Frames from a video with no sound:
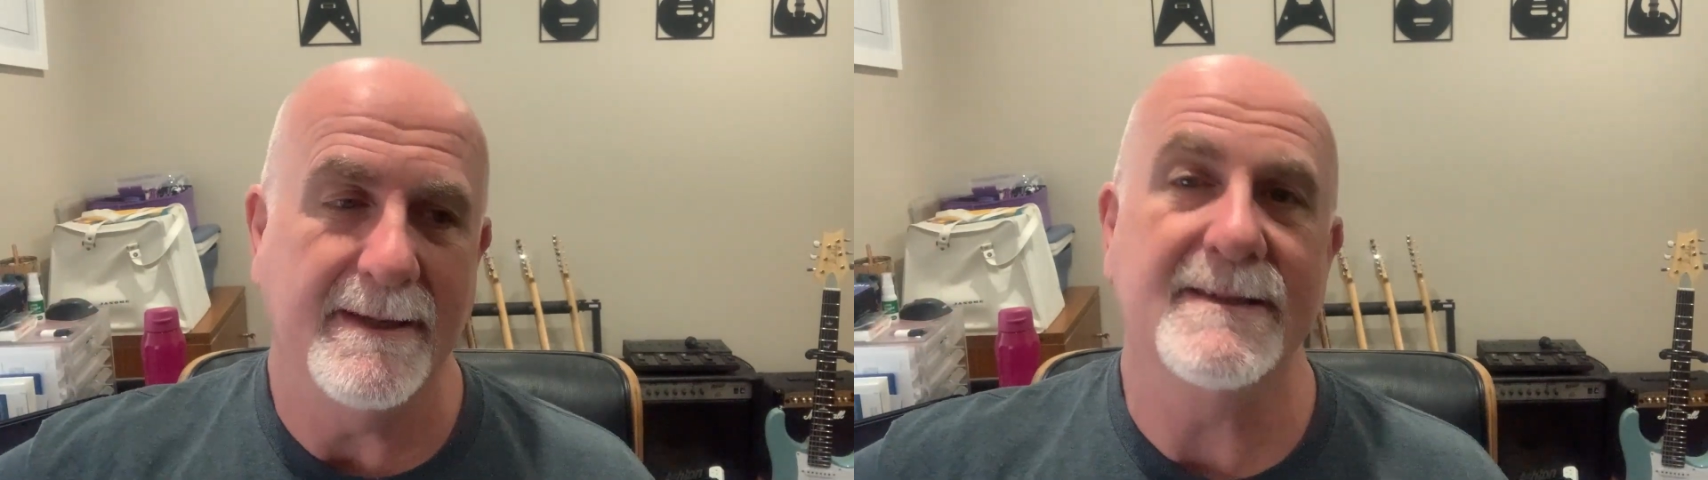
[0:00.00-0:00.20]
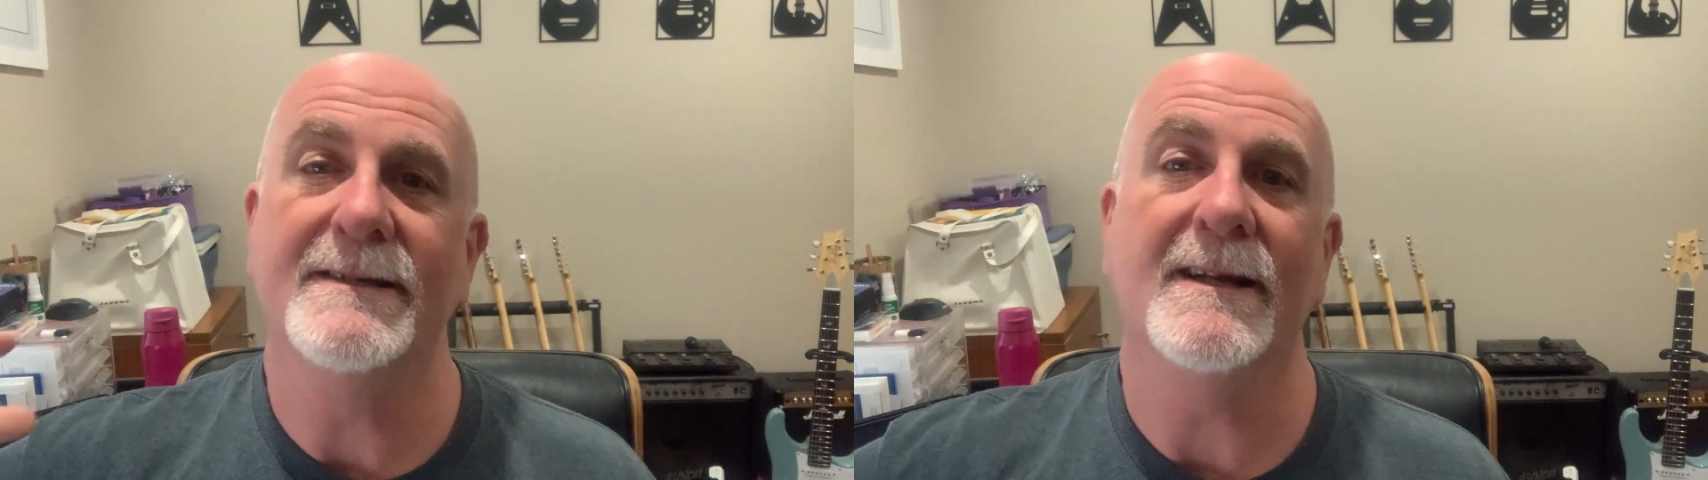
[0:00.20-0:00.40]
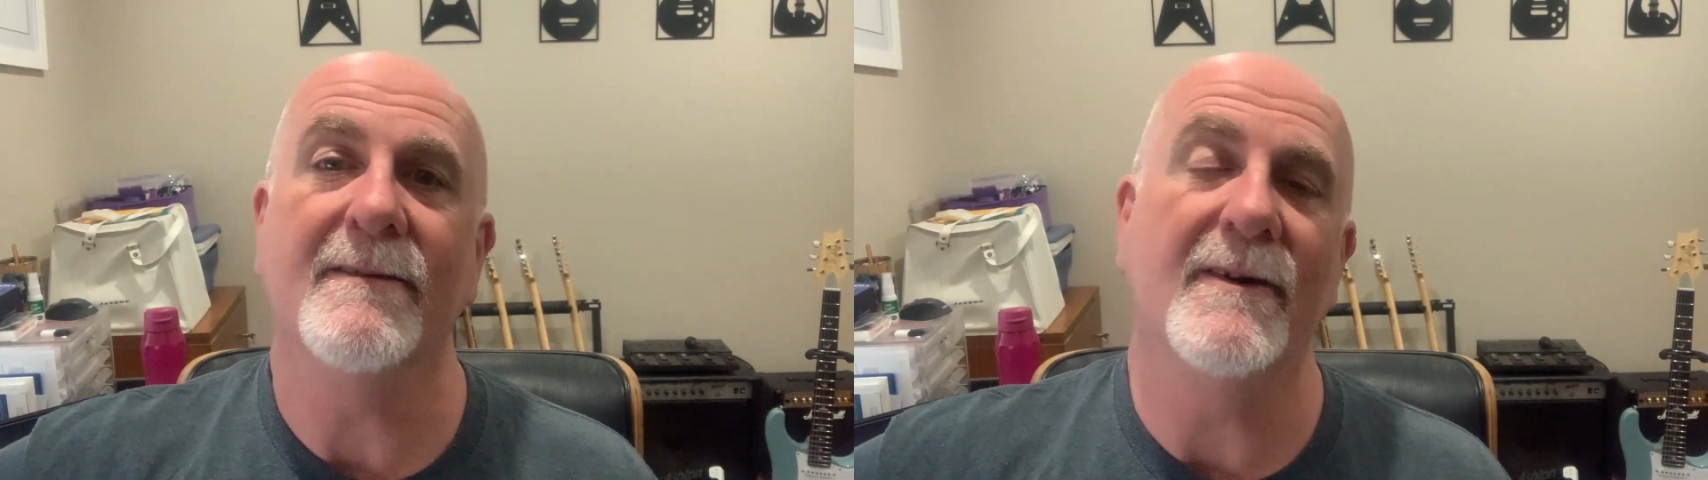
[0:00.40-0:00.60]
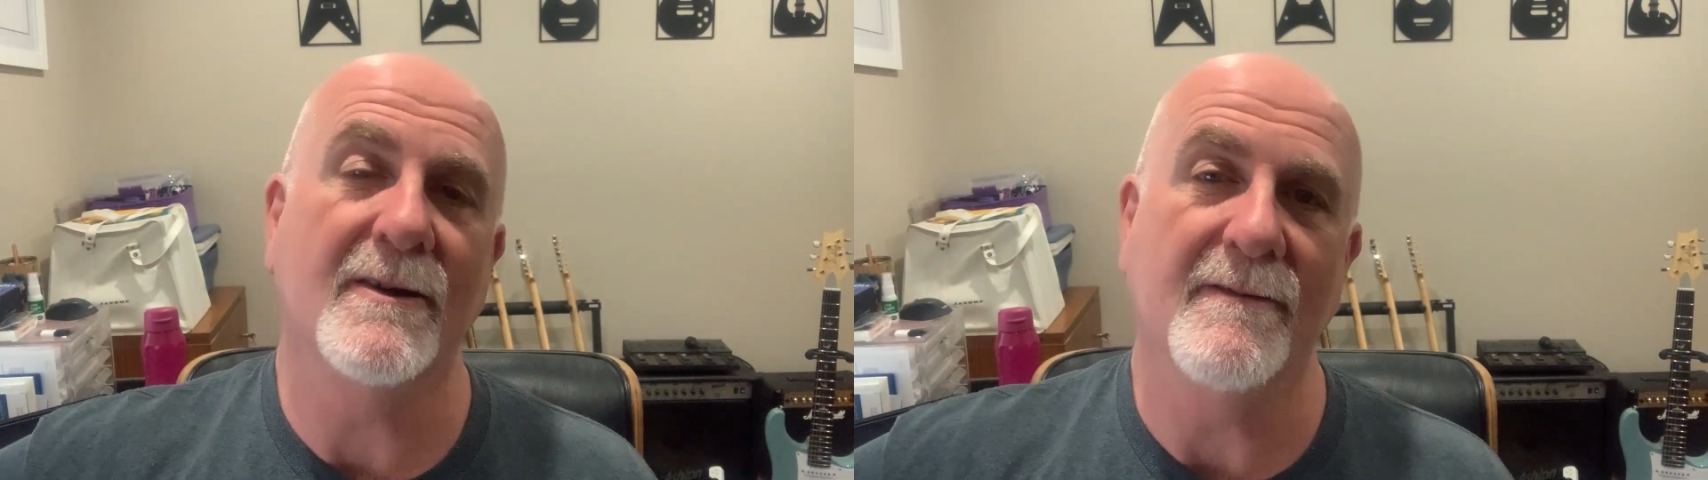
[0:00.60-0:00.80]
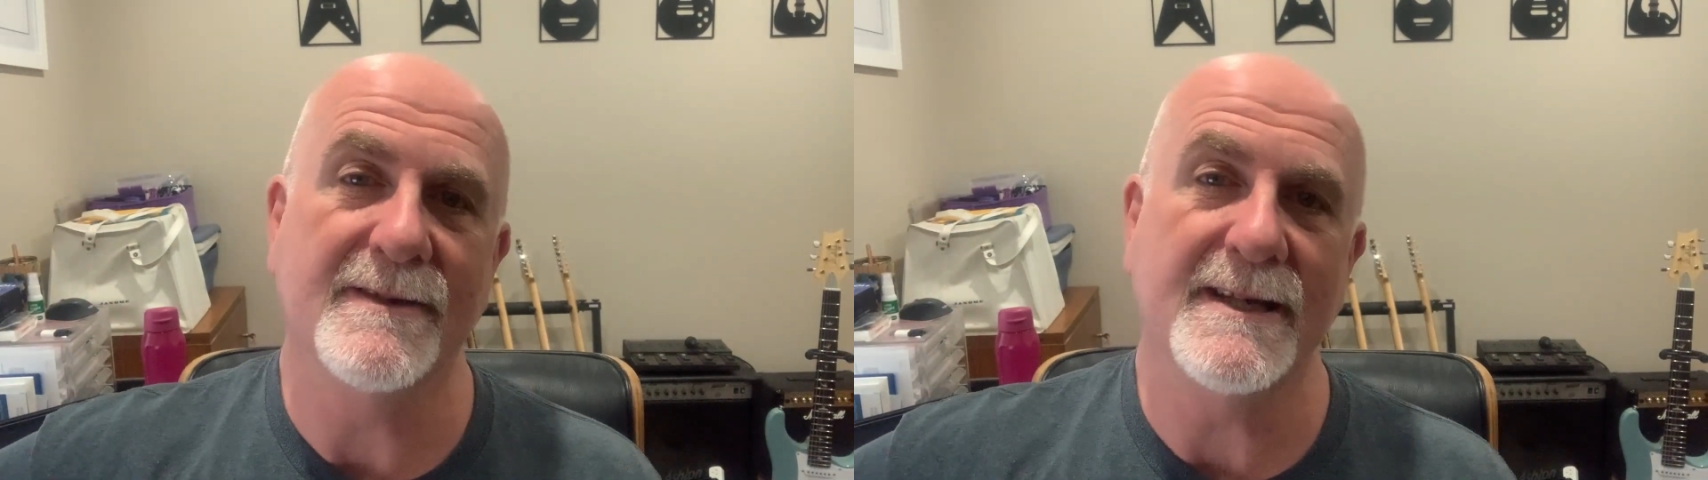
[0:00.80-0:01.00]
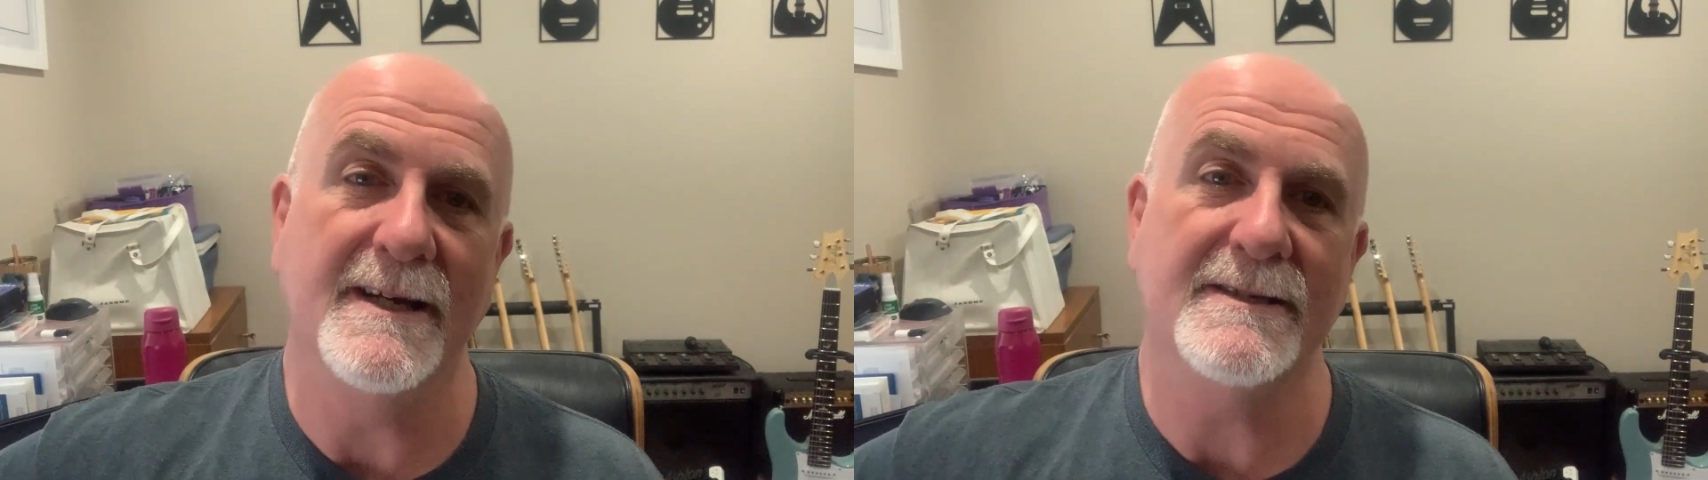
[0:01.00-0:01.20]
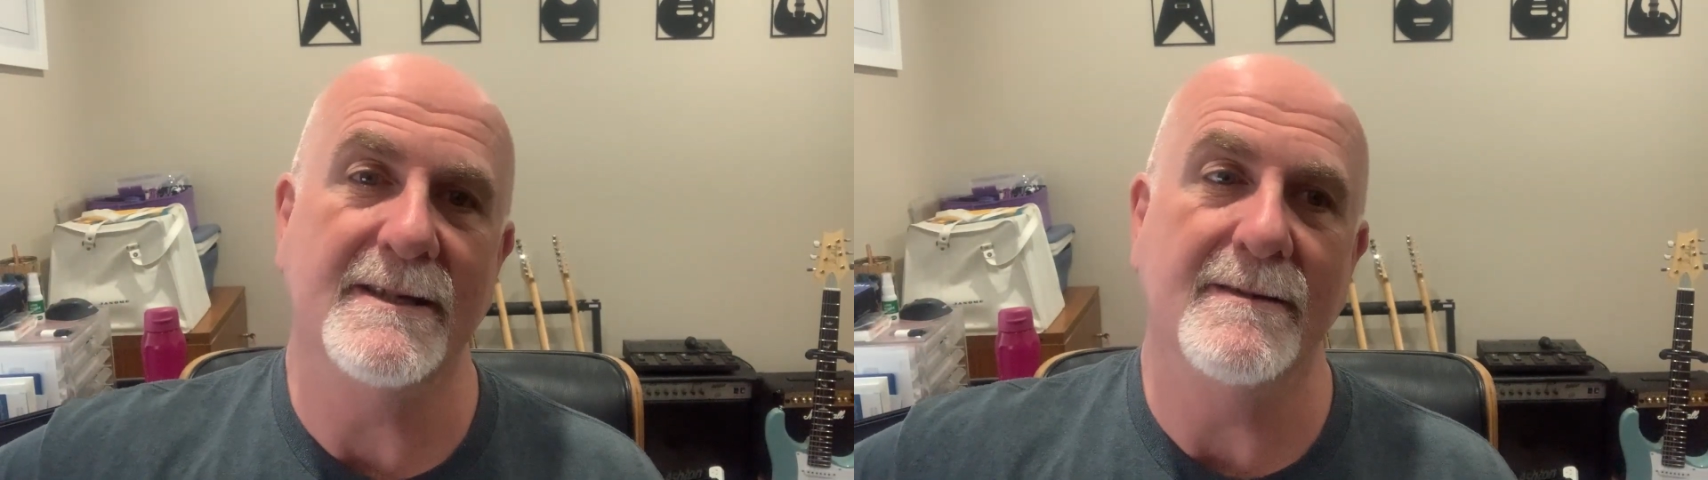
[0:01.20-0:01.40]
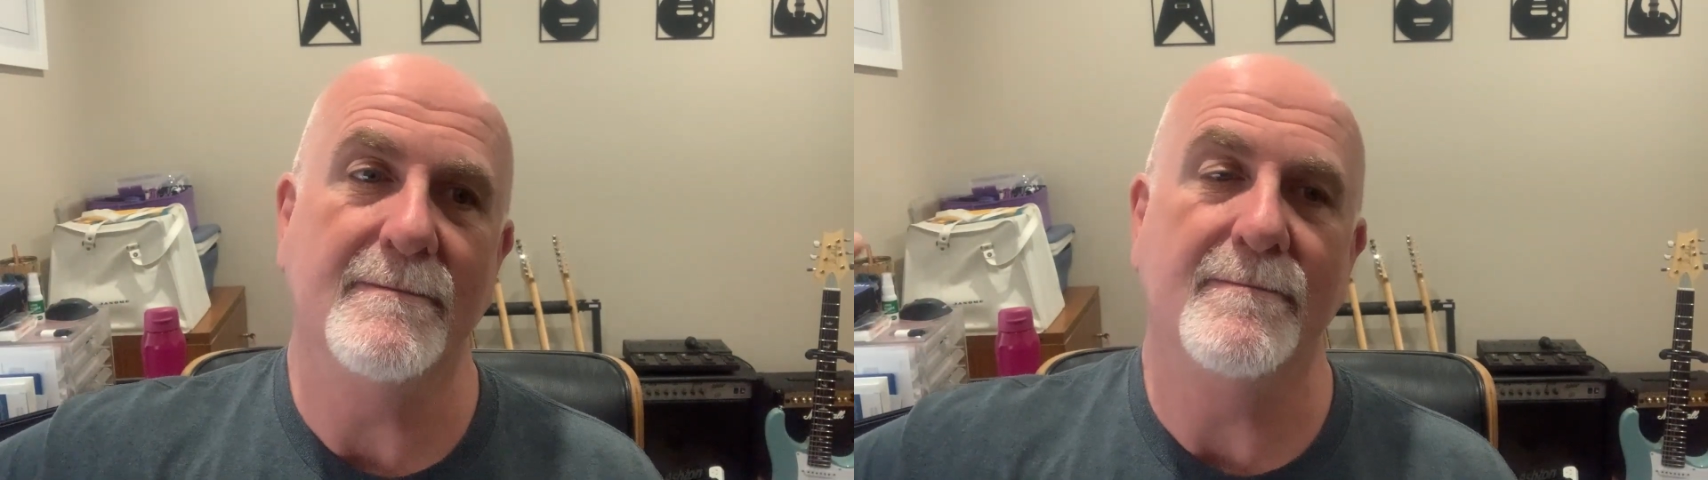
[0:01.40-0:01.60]
It's a telephone
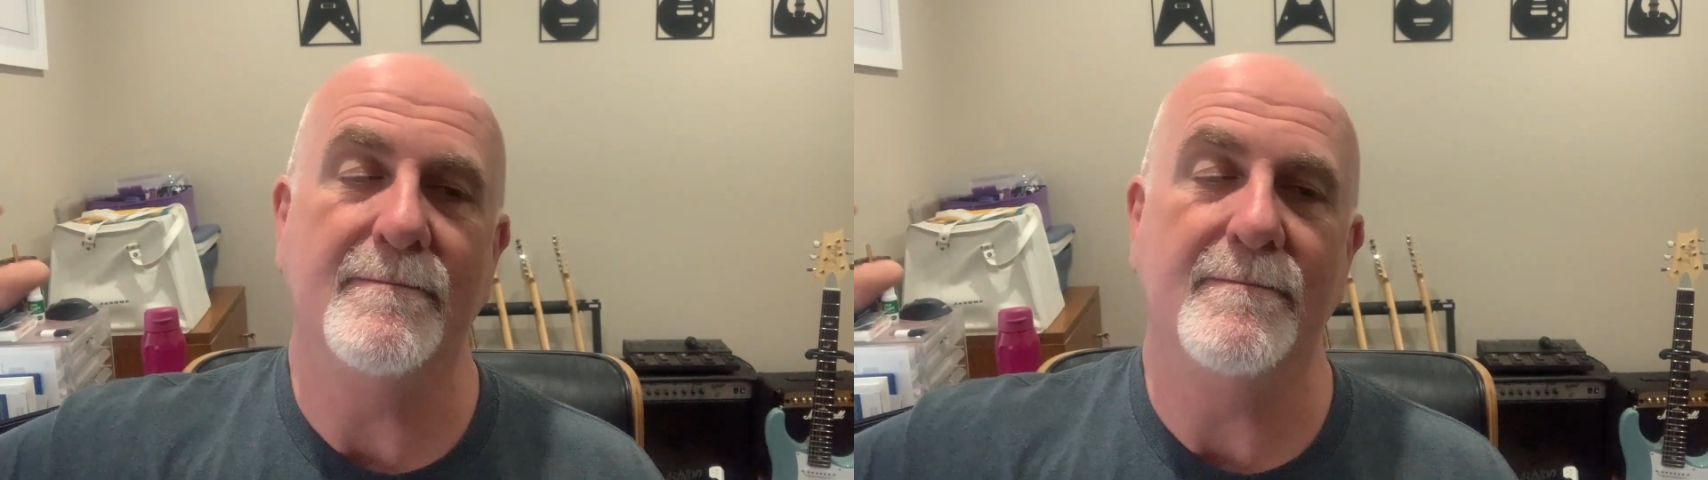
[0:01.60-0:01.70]
conversation